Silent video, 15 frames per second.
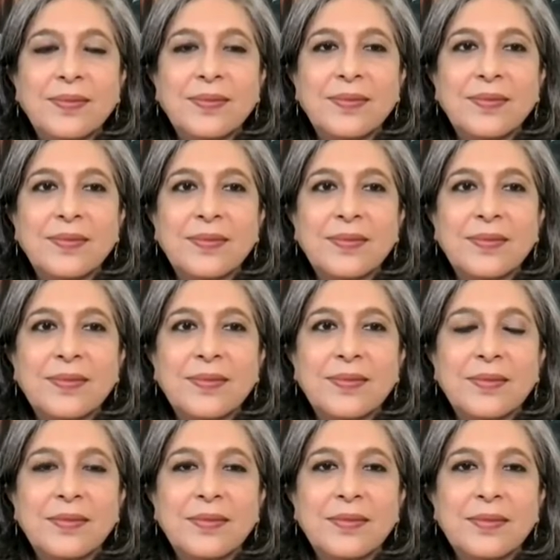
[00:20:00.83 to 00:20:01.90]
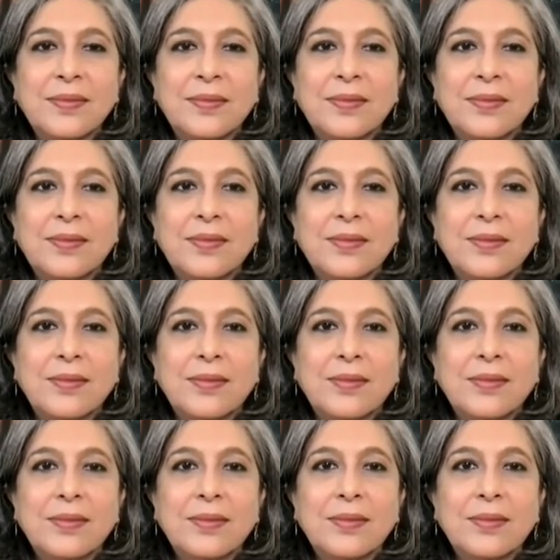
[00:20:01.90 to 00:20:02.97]

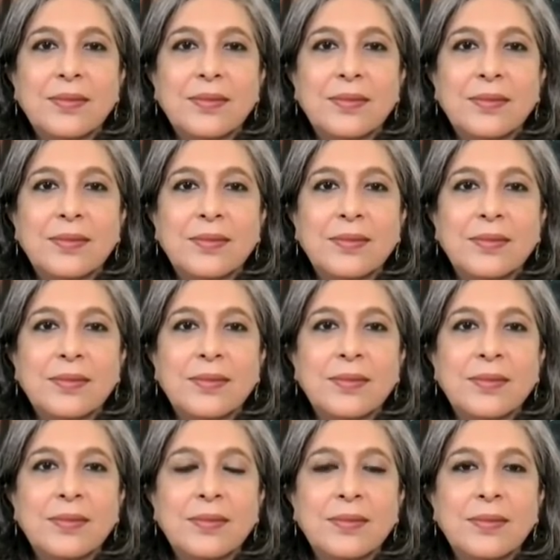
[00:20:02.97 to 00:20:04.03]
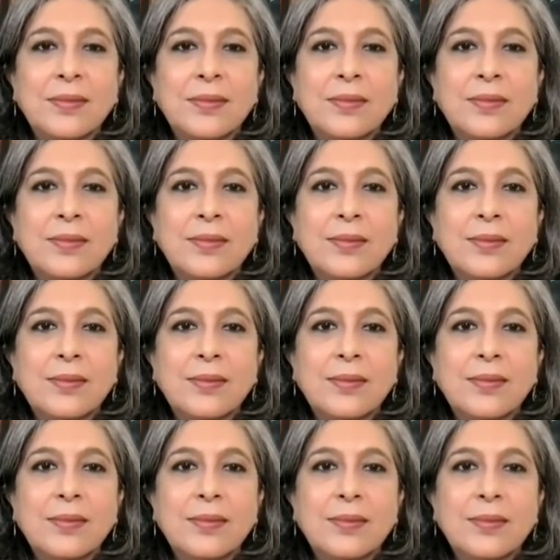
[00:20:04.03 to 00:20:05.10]

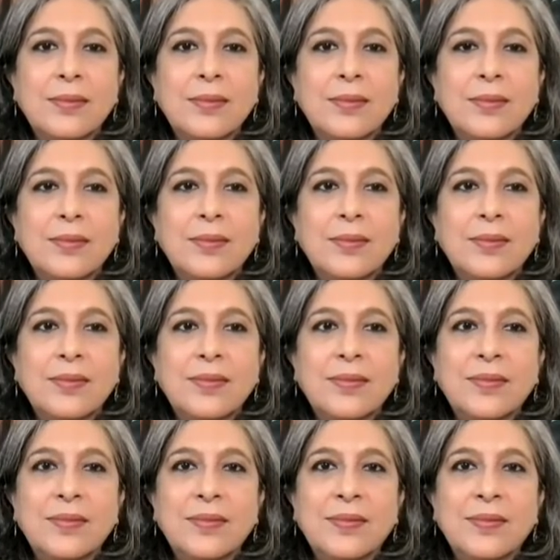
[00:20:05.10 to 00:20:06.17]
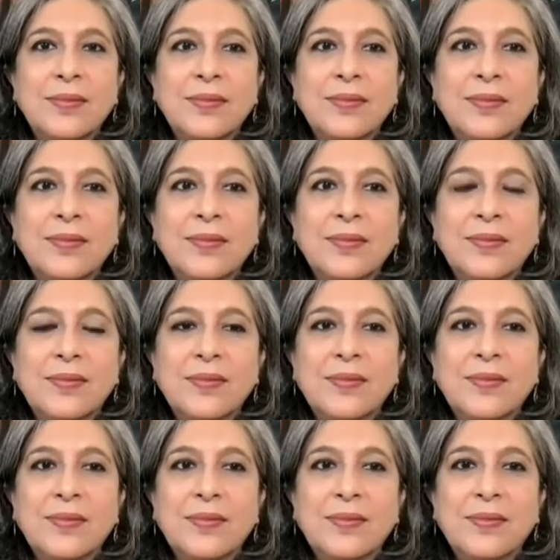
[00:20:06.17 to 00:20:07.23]

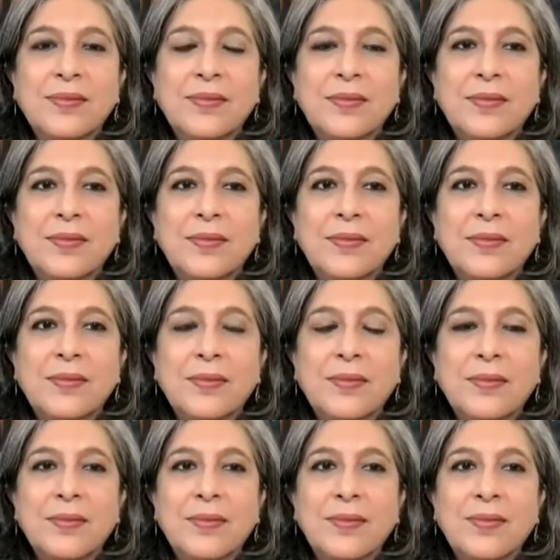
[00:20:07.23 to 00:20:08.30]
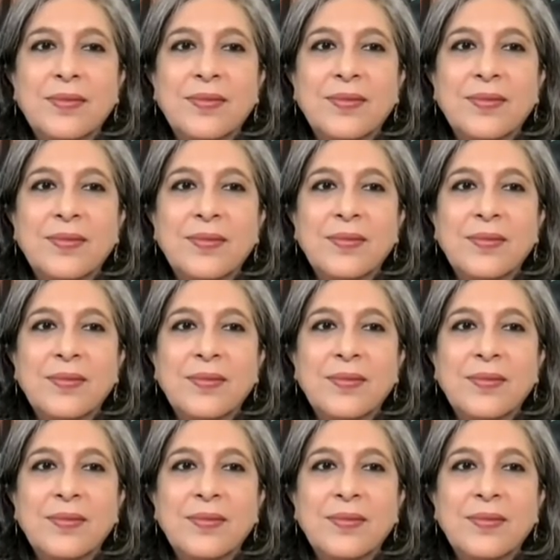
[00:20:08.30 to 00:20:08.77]
(silent)